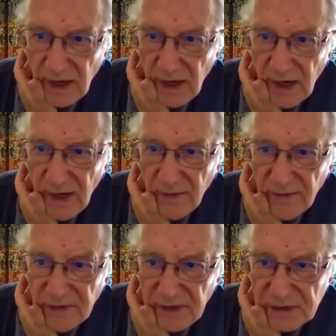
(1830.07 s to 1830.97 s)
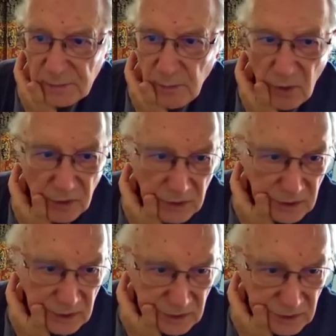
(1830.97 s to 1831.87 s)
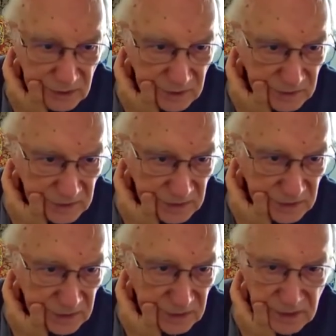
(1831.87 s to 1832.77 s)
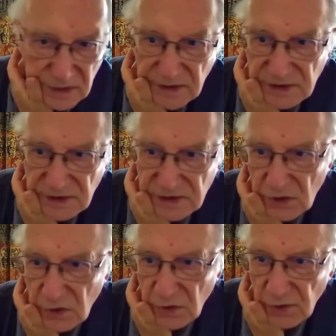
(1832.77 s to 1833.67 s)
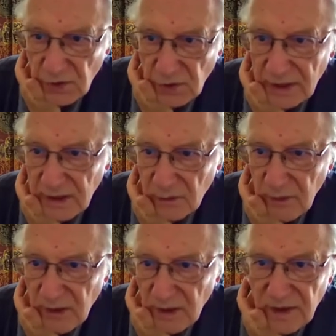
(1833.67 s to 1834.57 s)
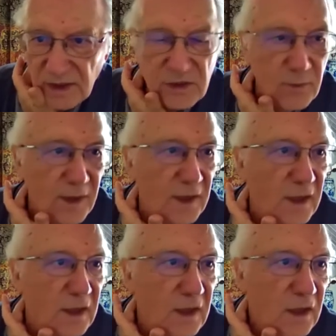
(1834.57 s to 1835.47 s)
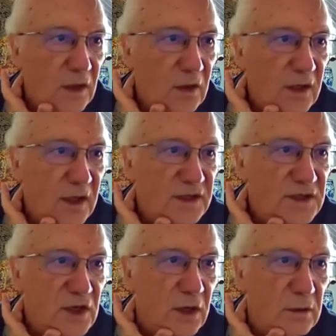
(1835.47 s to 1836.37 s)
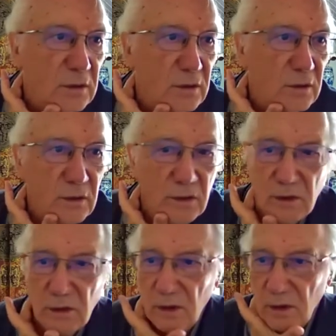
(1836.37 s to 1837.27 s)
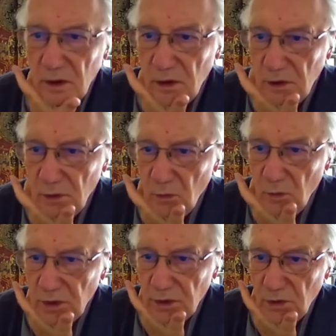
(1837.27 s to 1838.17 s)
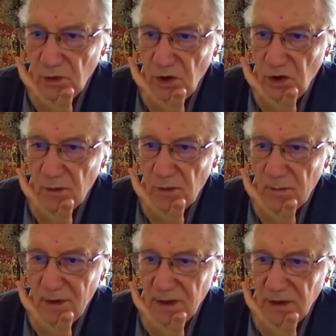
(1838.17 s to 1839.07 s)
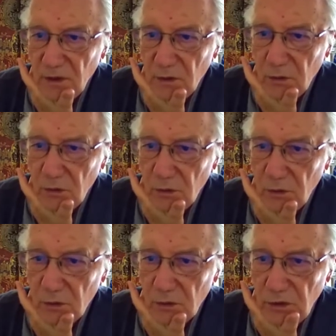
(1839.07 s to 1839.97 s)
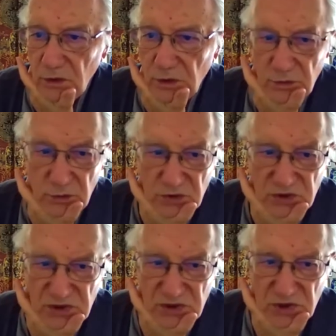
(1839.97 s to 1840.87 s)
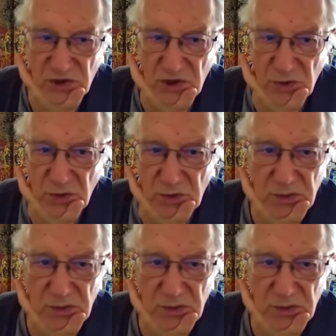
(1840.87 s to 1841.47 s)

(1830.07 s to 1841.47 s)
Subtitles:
And this point is connected with this one. Okay, so what you normally do, you just draw.